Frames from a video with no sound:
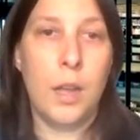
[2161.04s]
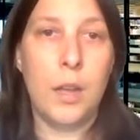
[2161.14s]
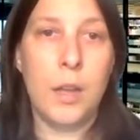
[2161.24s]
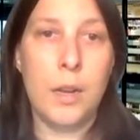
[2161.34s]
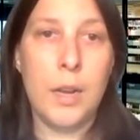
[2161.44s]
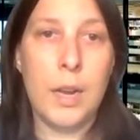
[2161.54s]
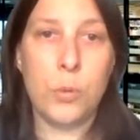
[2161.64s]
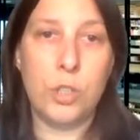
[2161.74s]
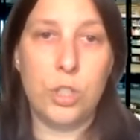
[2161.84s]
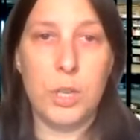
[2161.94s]

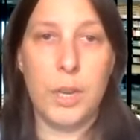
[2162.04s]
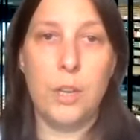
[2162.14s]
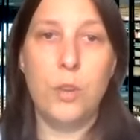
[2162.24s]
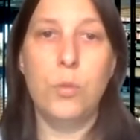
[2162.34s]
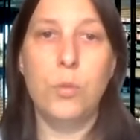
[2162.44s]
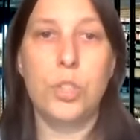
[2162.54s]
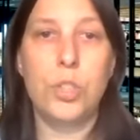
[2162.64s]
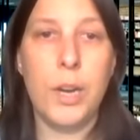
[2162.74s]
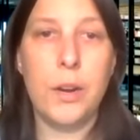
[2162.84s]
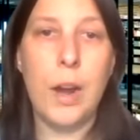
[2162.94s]
Next question. Can you
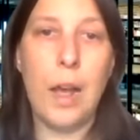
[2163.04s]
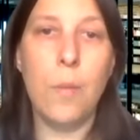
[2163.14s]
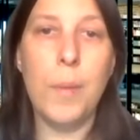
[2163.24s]
share how